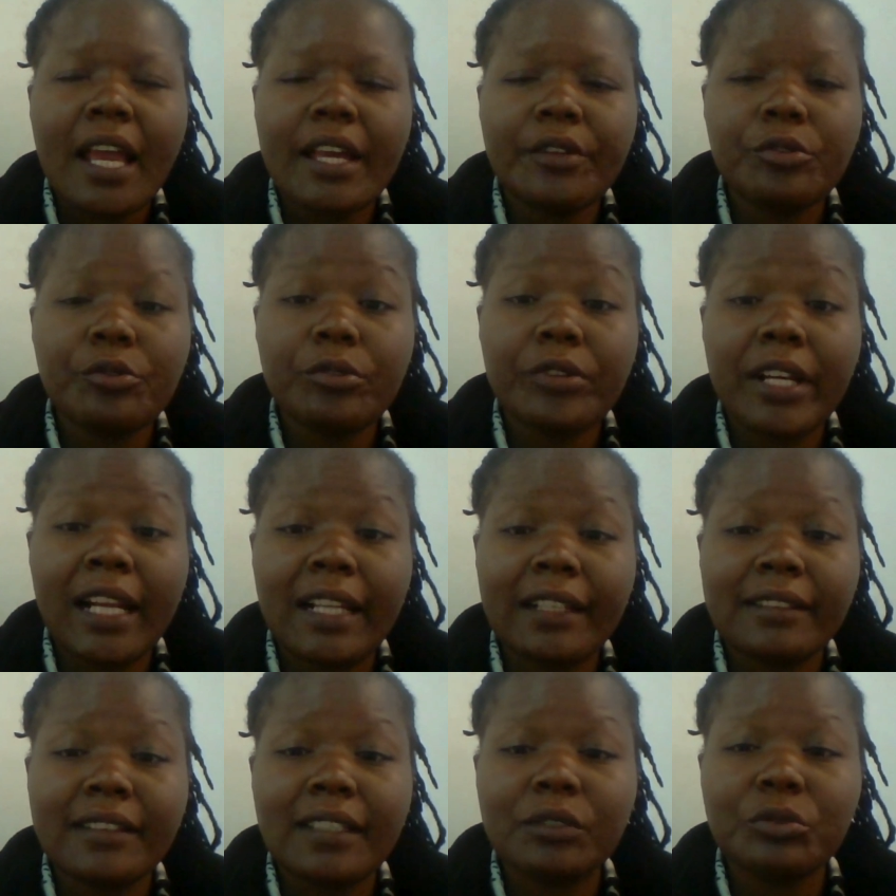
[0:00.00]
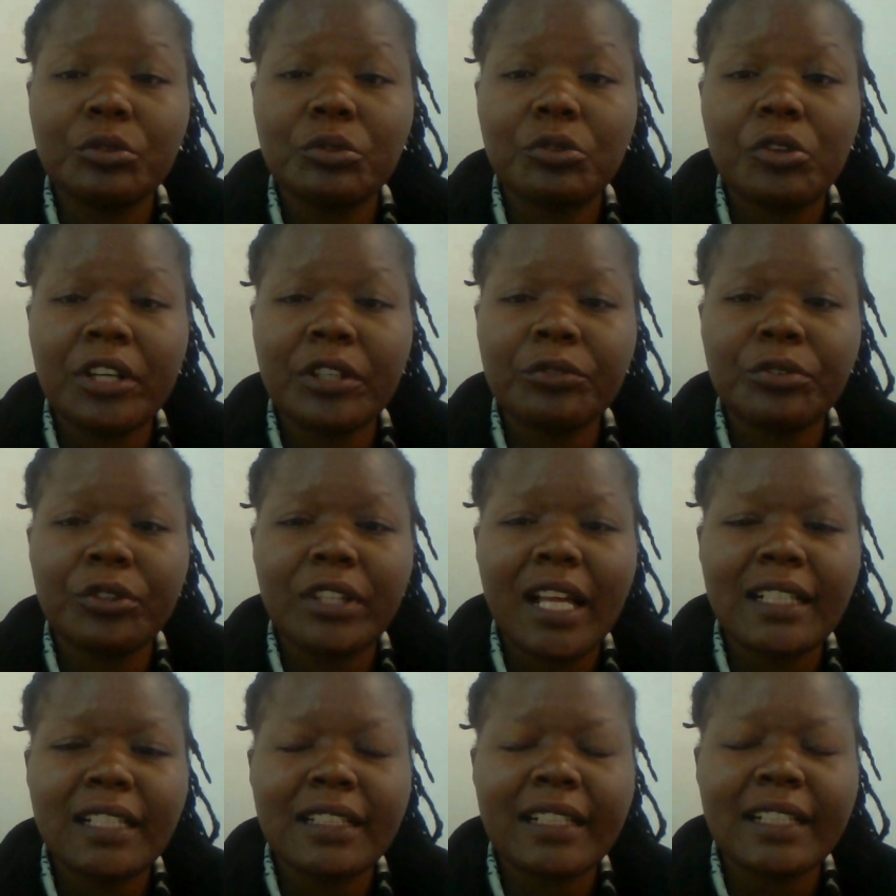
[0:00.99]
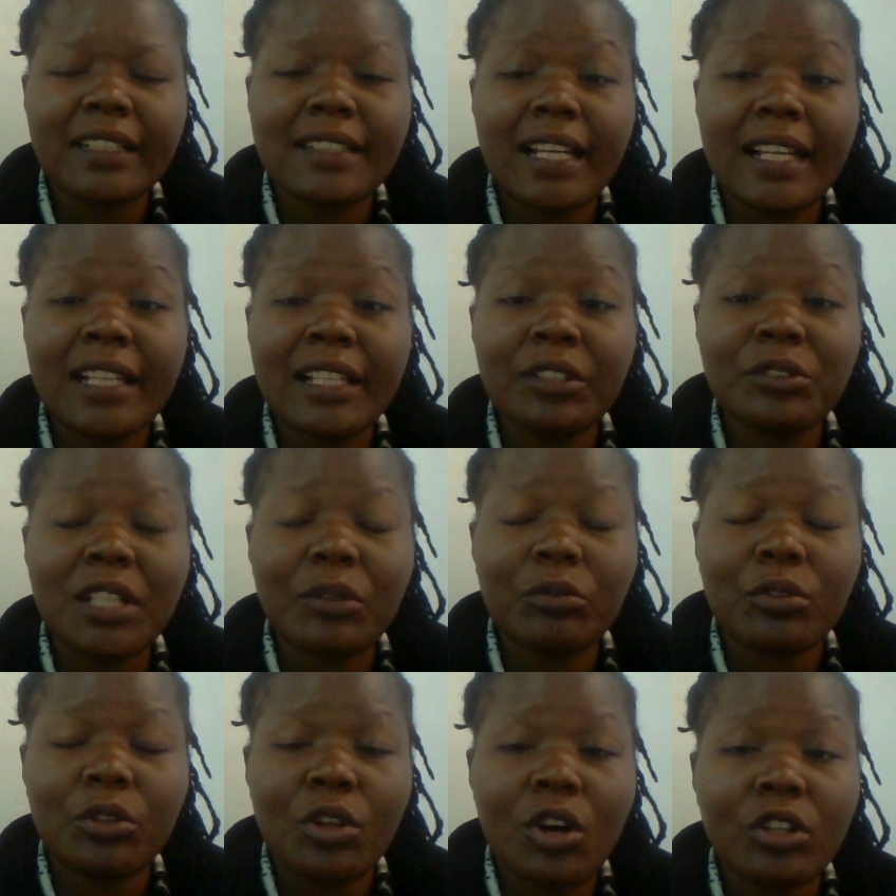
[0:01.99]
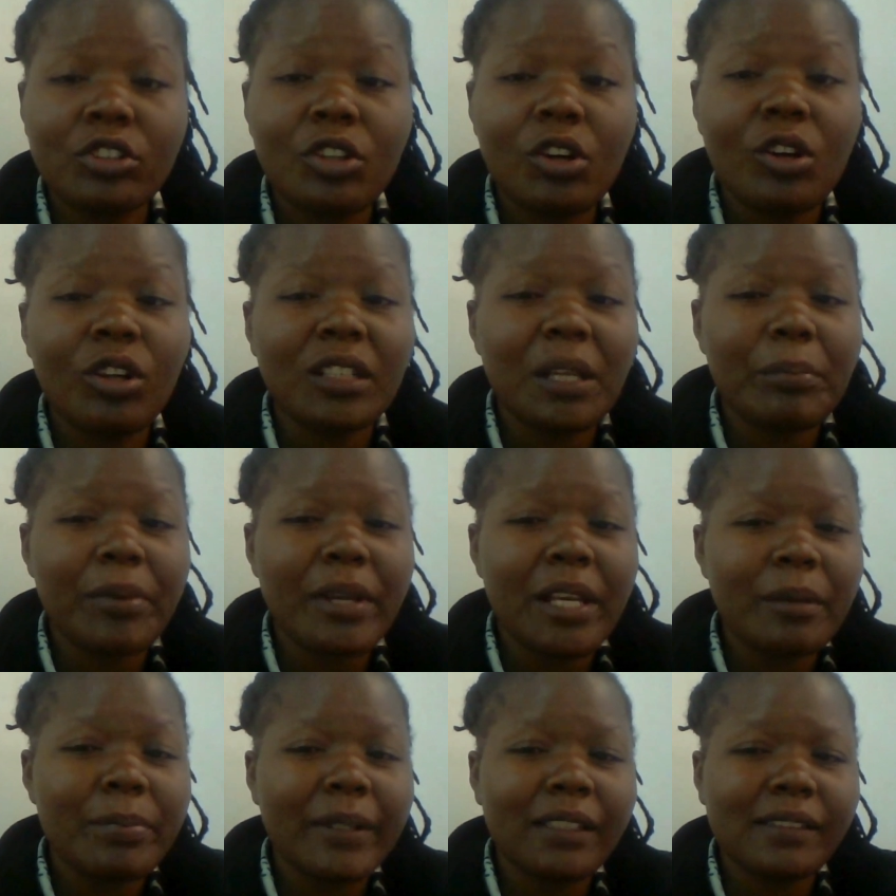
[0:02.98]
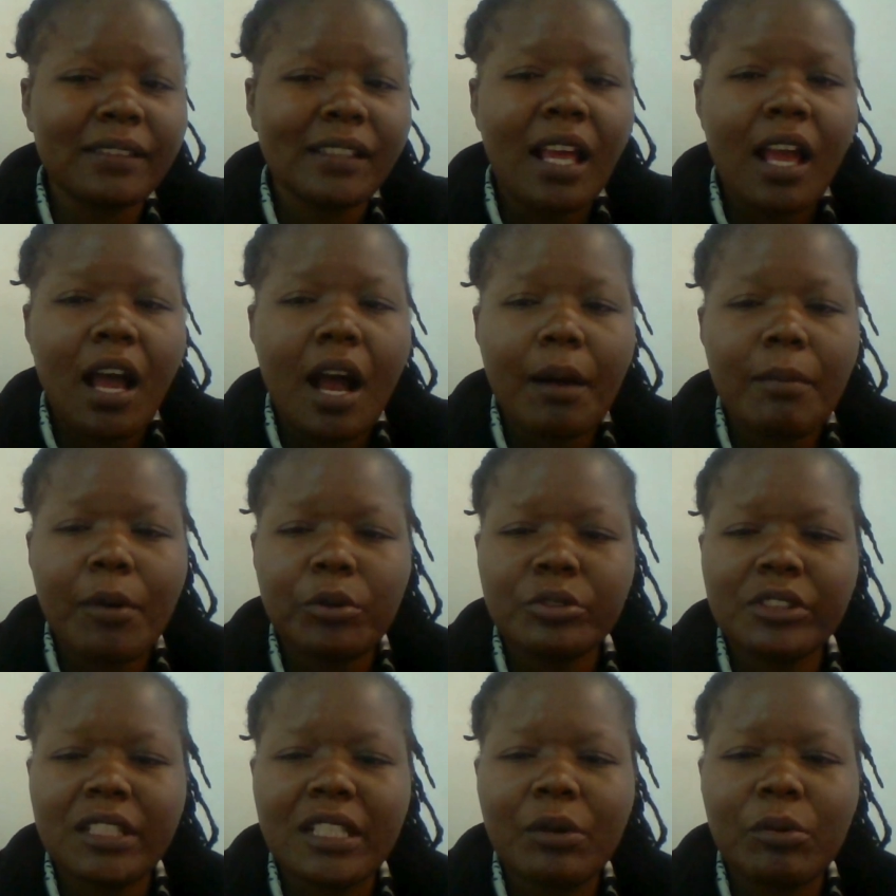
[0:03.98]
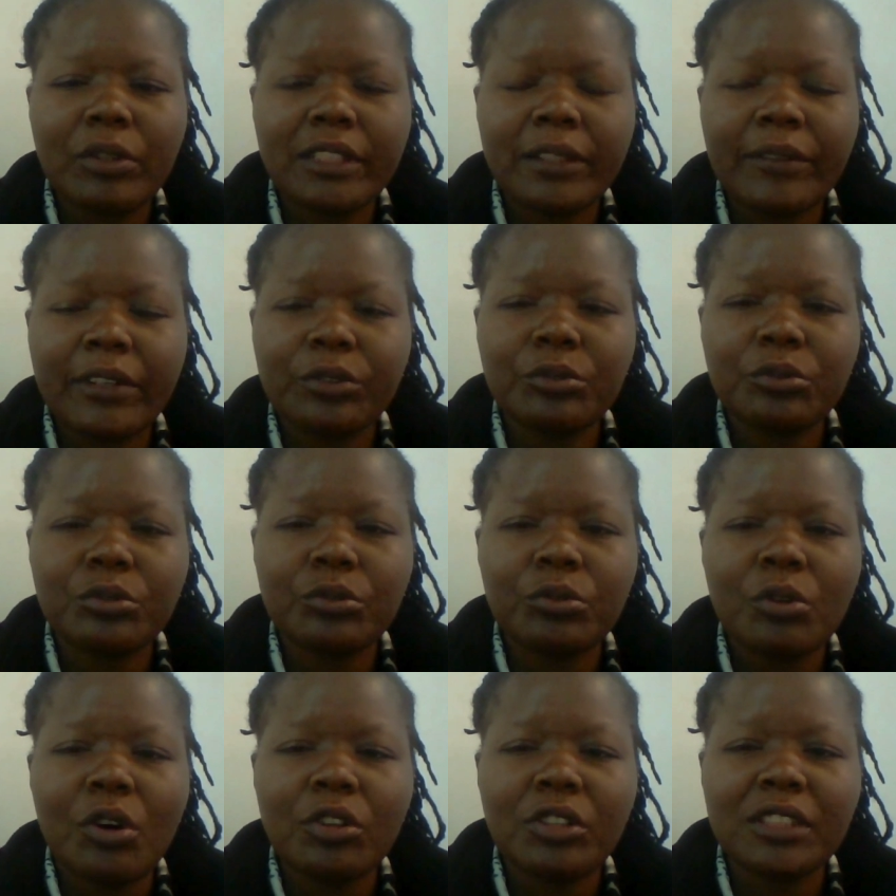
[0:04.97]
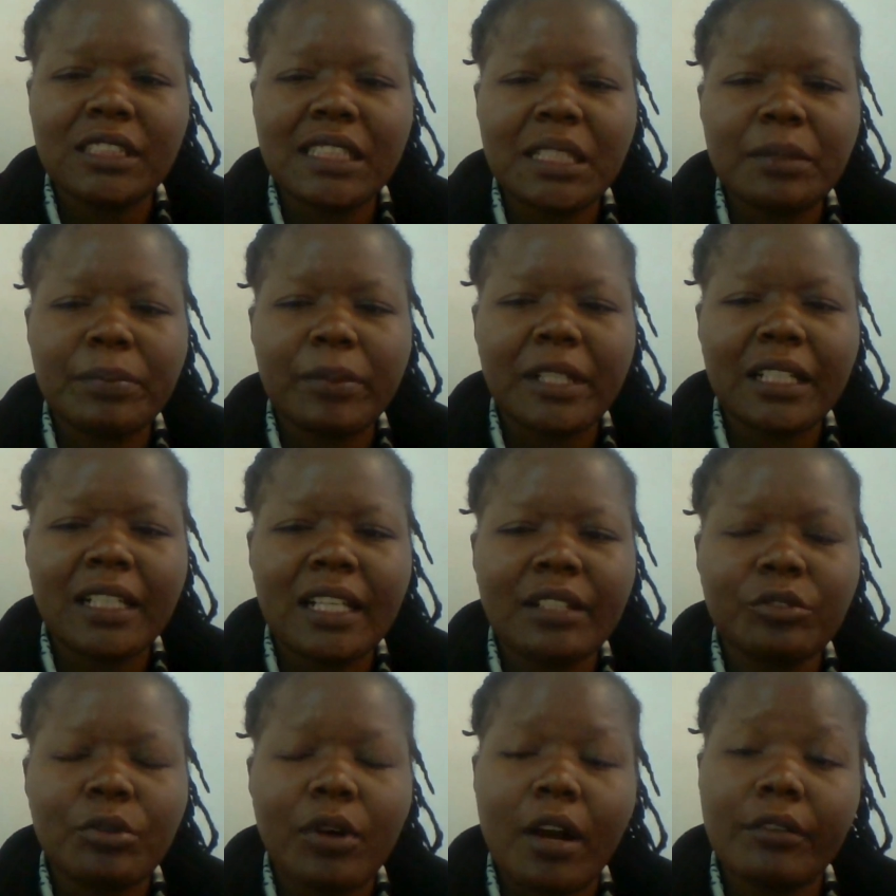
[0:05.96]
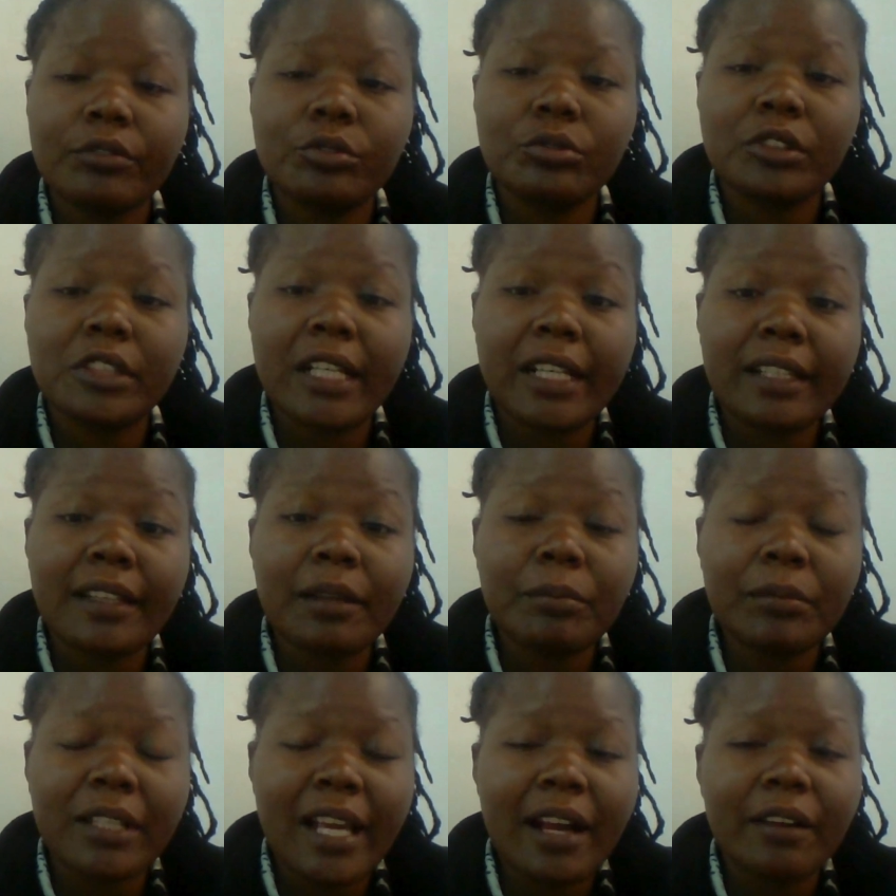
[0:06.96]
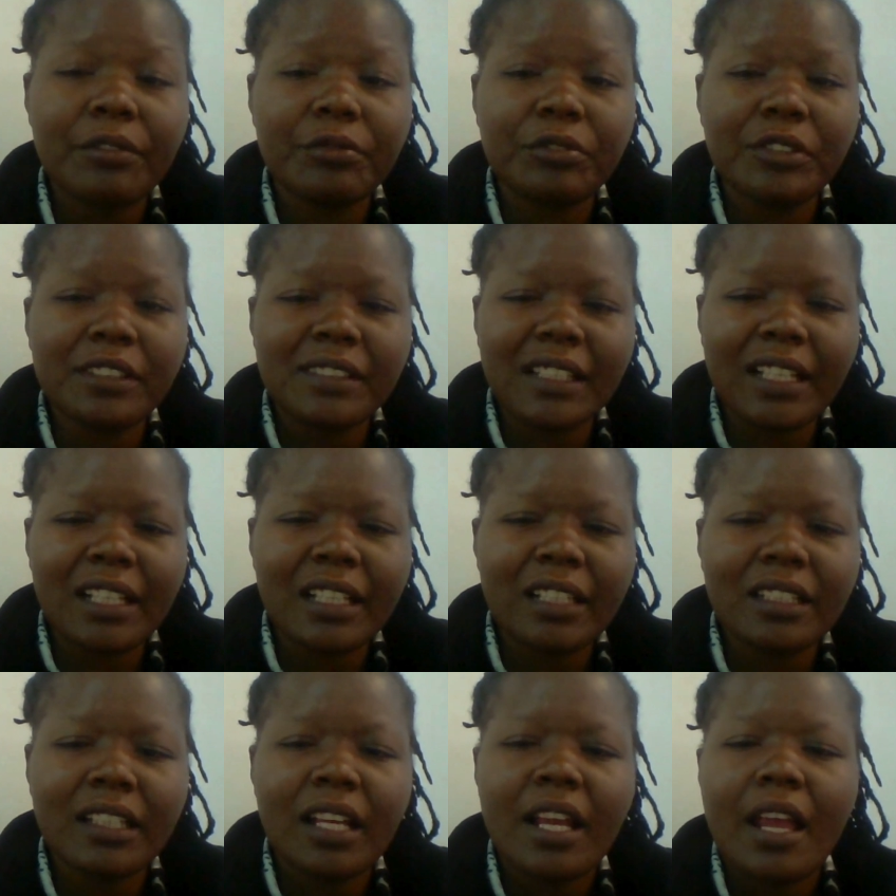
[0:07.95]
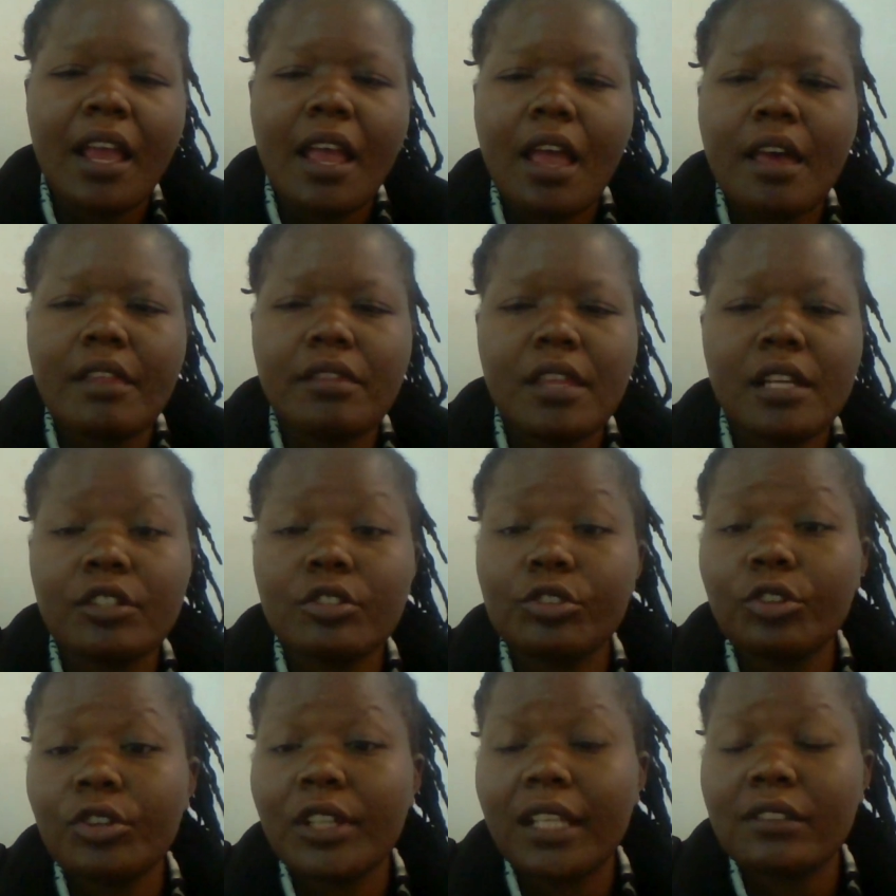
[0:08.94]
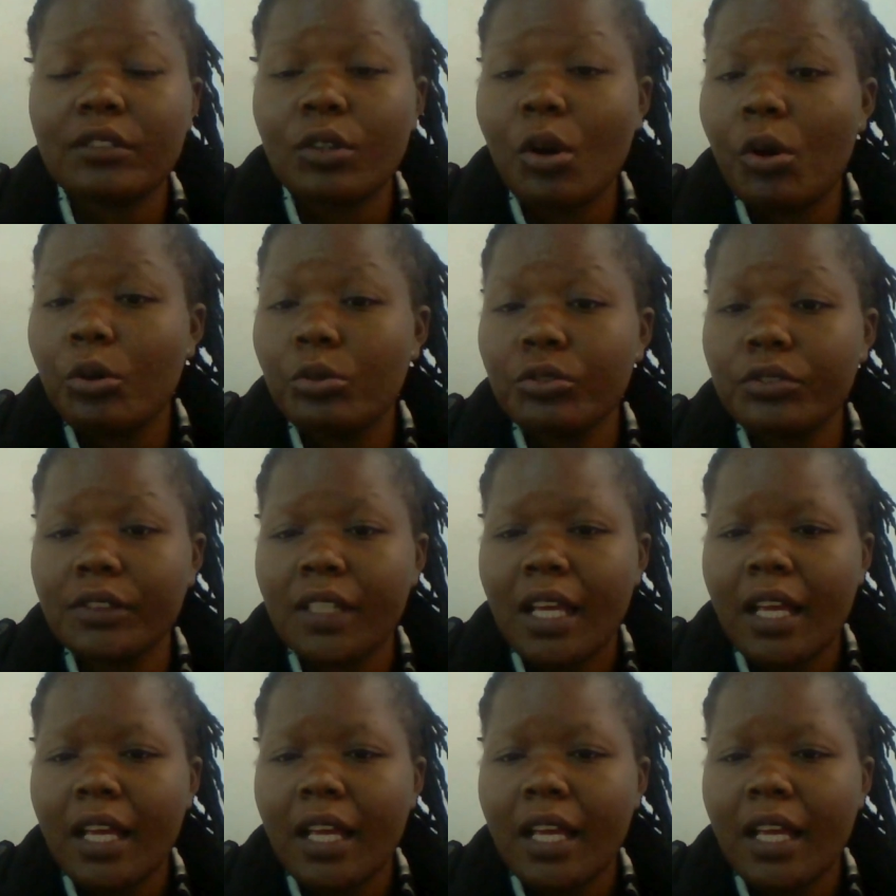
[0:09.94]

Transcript: and you realize that you're going for that and they are telling you download all the papers about the whatever you do on TPAD and you have to take them there physically and then show the scores.